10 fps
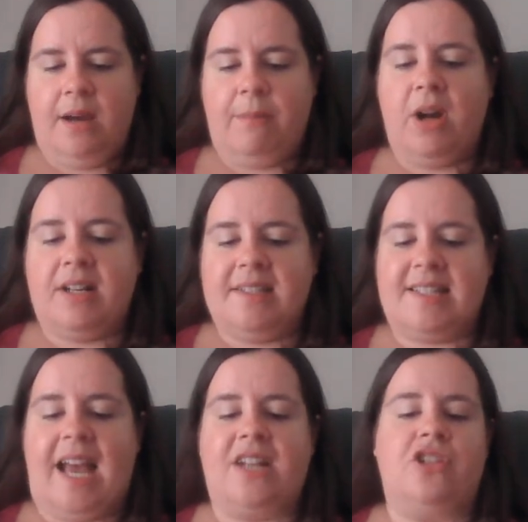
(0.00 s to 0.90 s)
Mark and
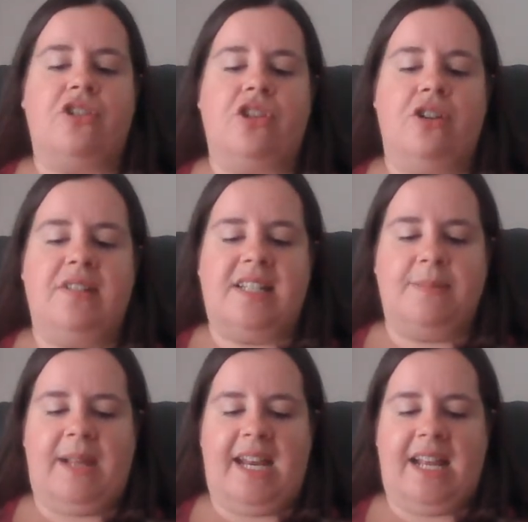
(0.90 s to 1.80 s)
Scott took turns
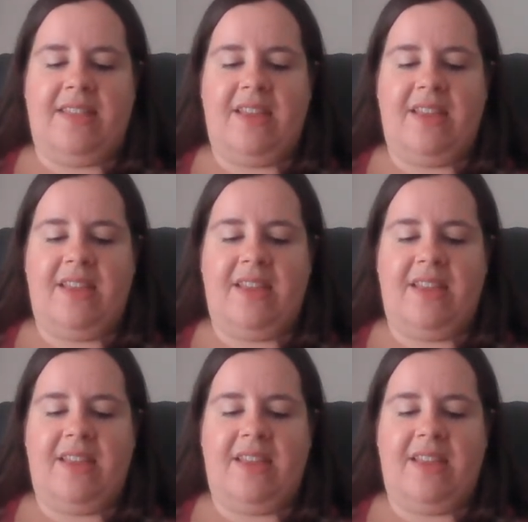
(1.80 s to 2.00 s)
explaining,